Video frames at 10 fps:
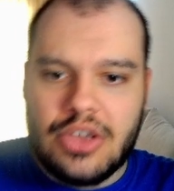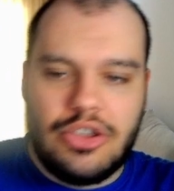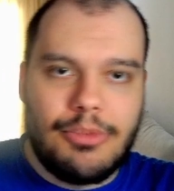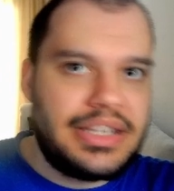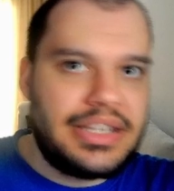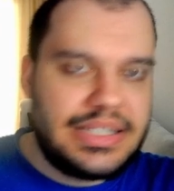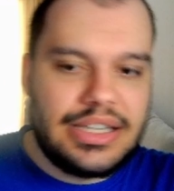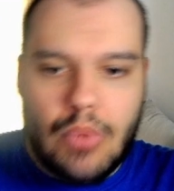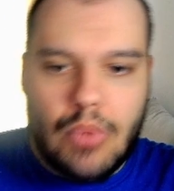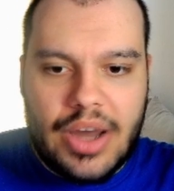you might
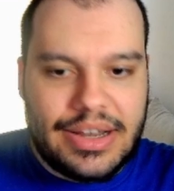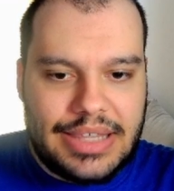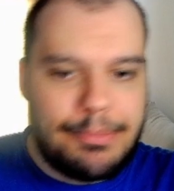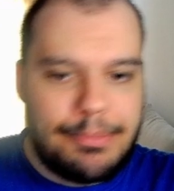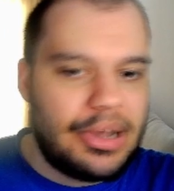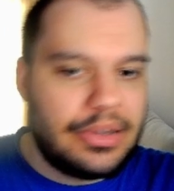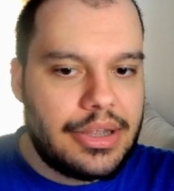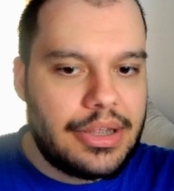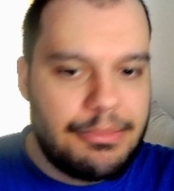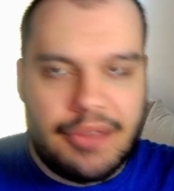still want to keep a
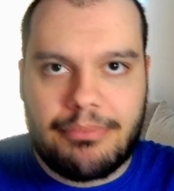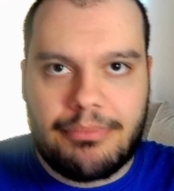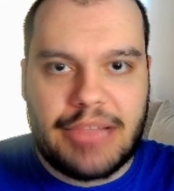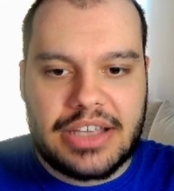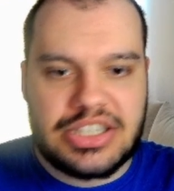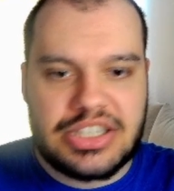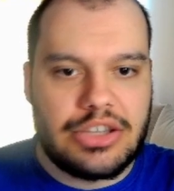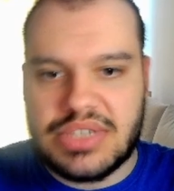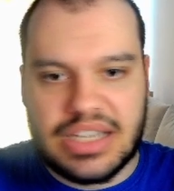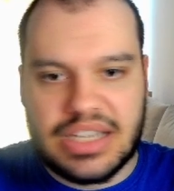little bit of black
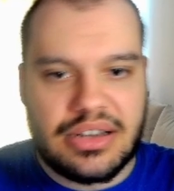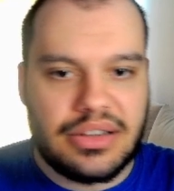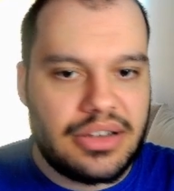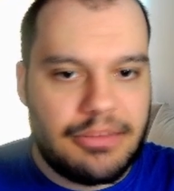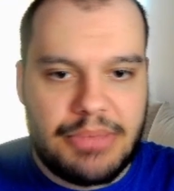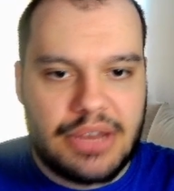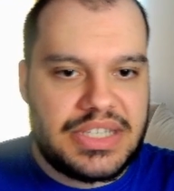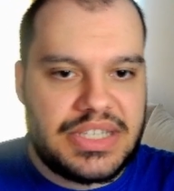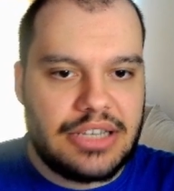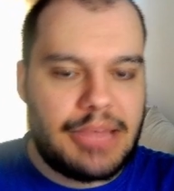stones and a little bit of
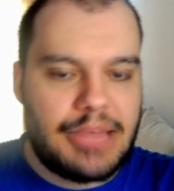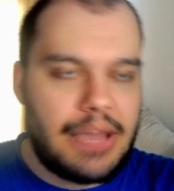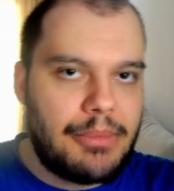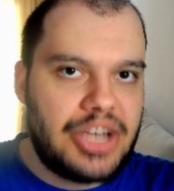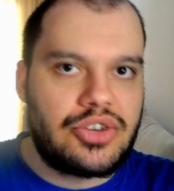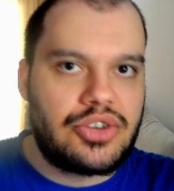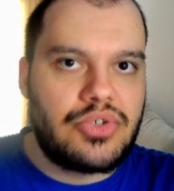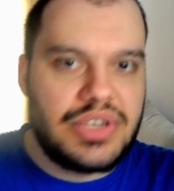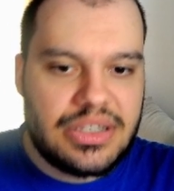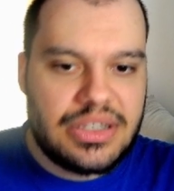sealed black magic
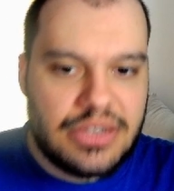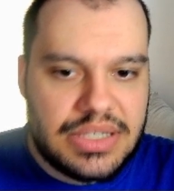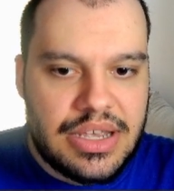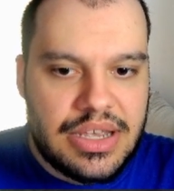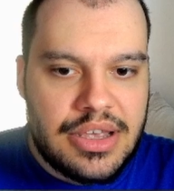crystals.